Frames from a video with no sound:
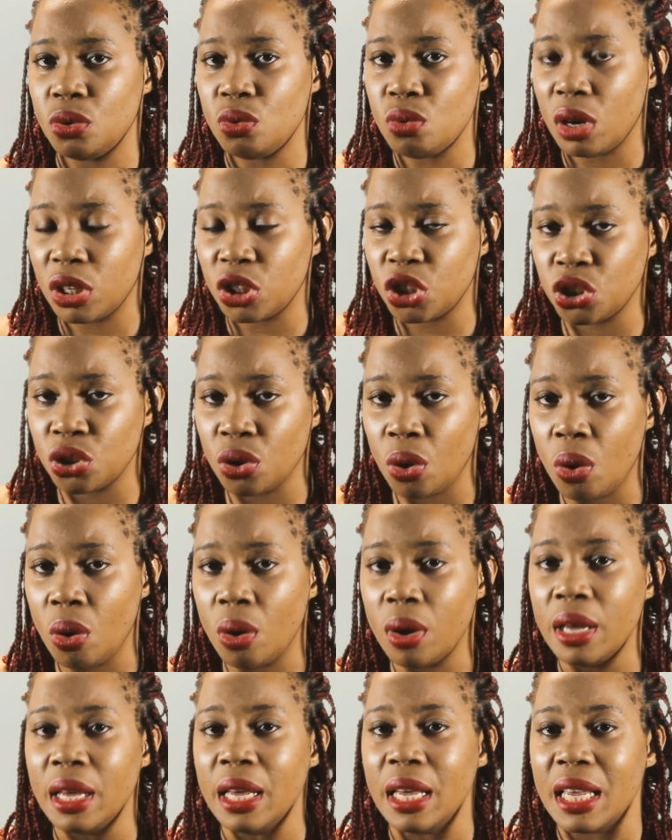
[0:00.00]
You are
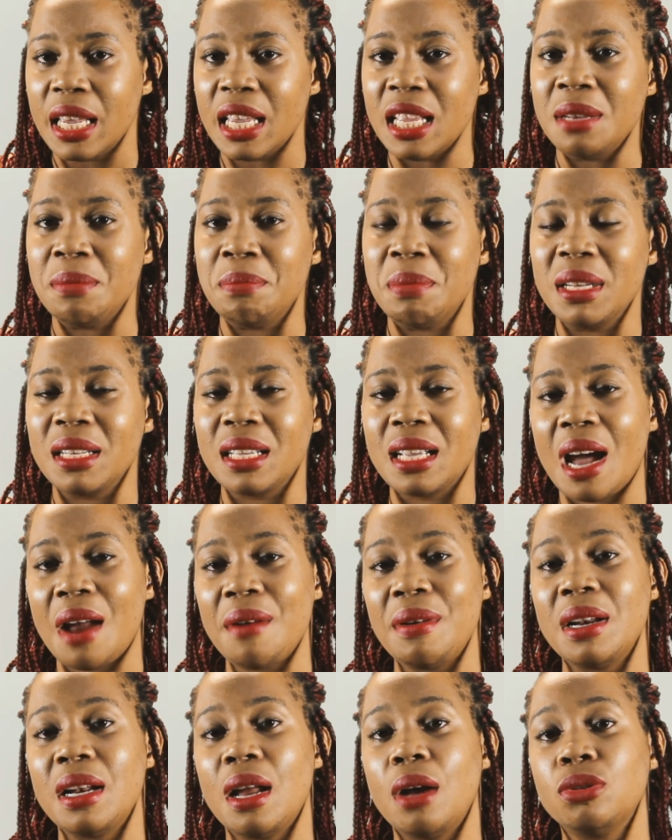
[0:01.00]
sure in being
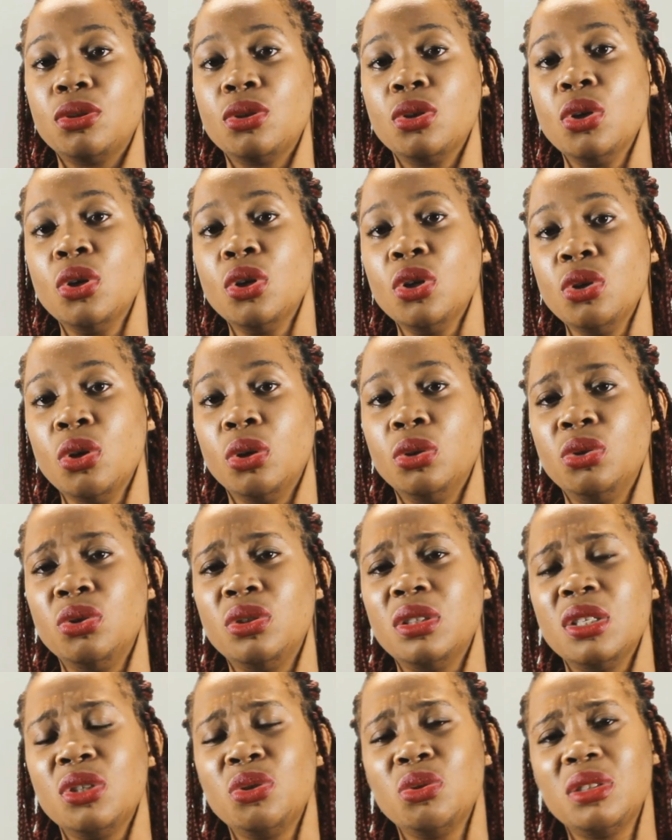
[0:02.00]
carrying out your
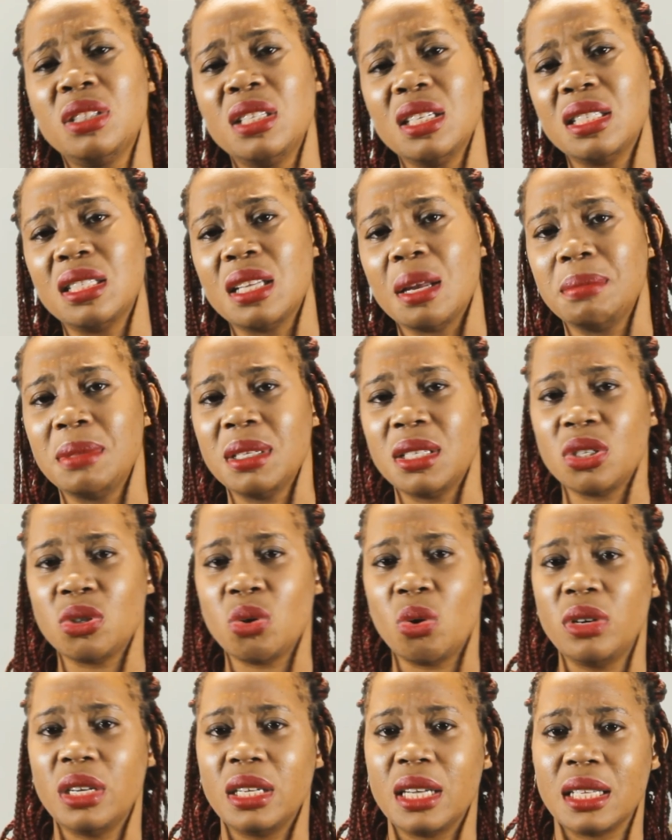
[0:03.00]
duties. You teach them, this is
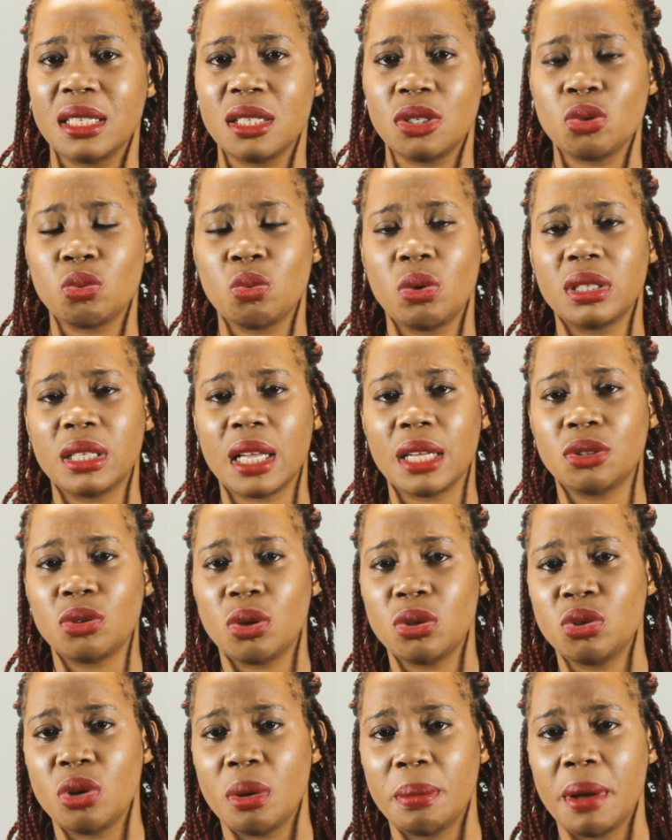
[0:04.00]
holiness, this is what I
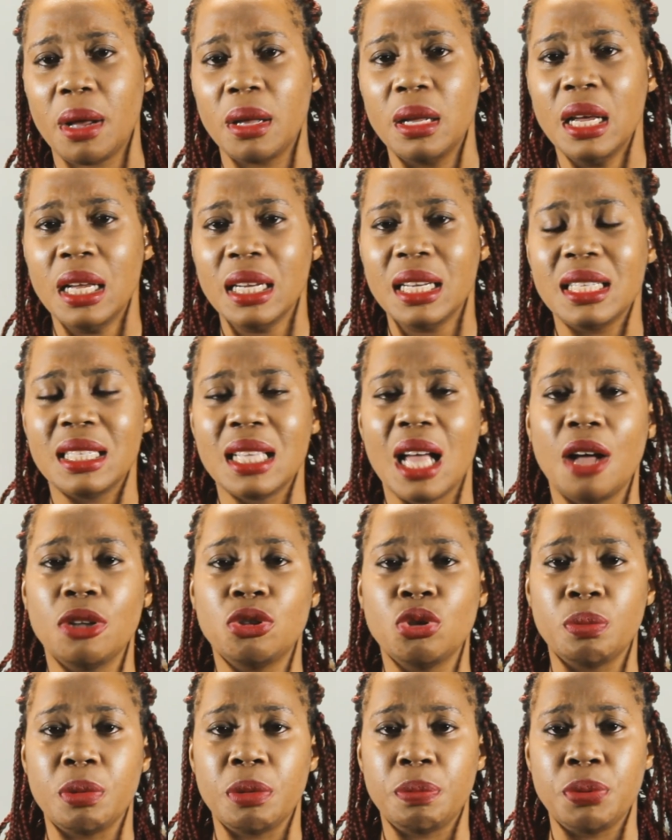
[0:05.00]
taught you about, this is how
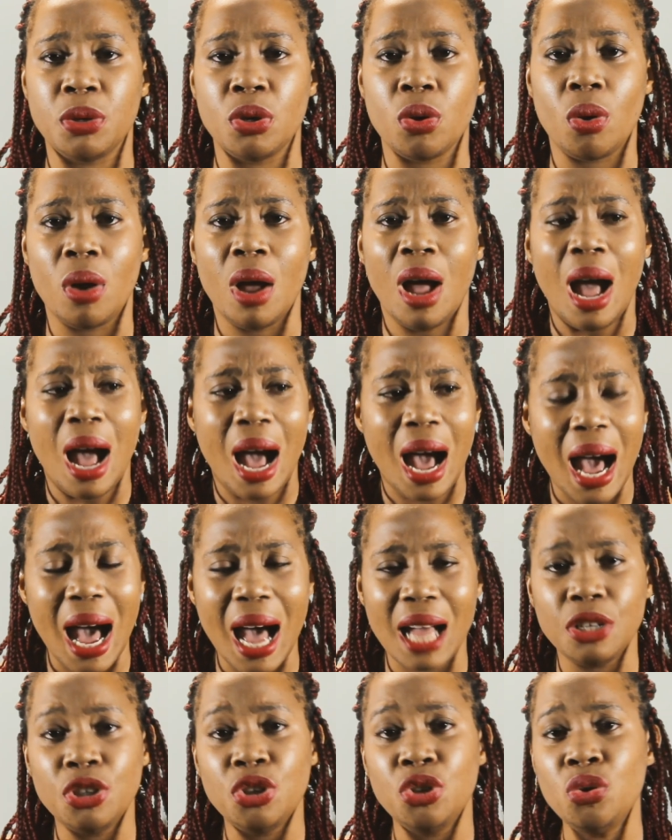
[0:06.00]
to be pure.
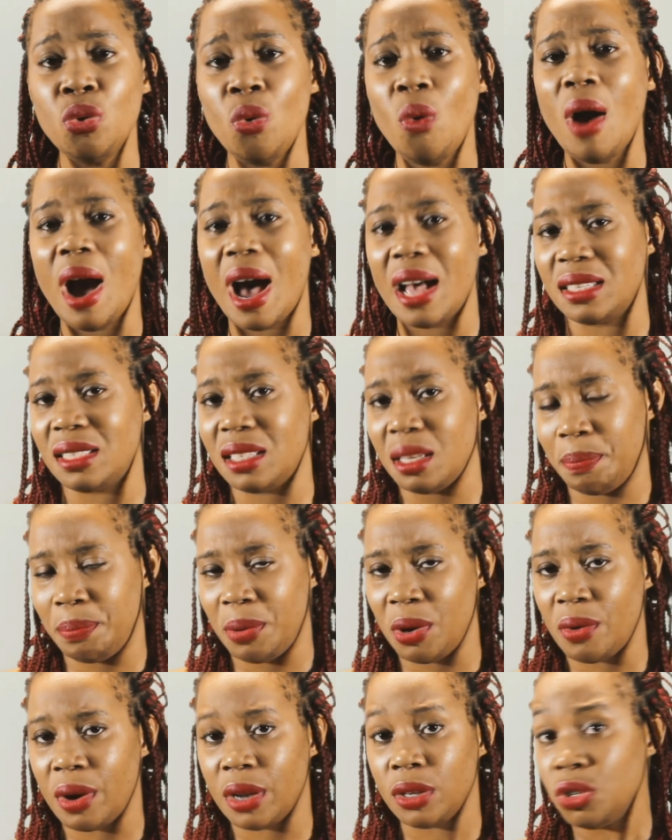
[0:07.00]
And you as a
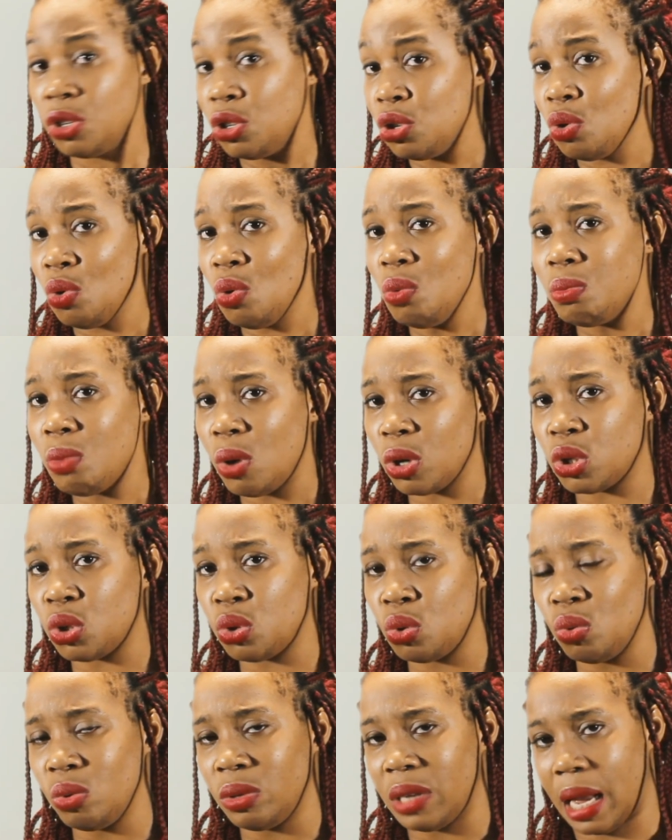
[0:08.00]
parent, you
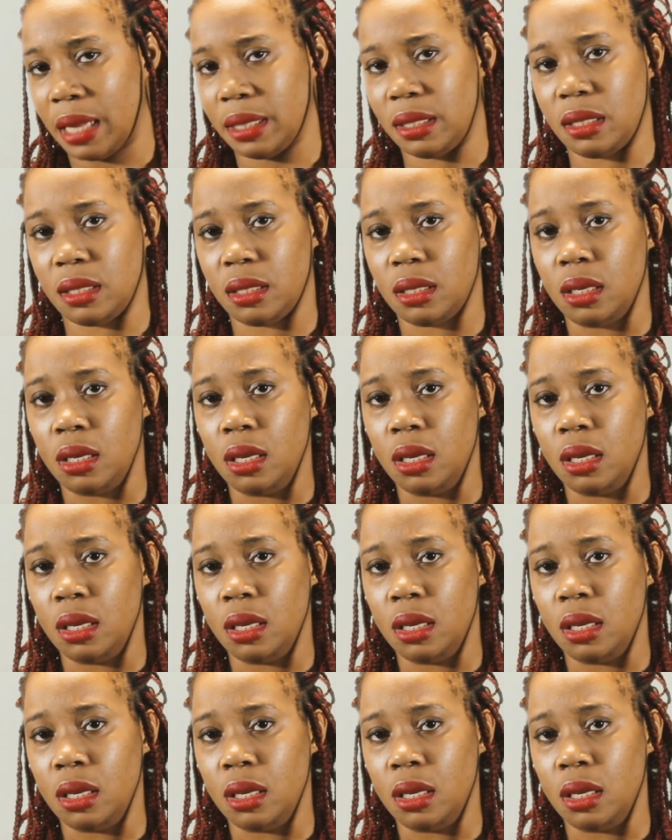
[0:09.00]
must do that.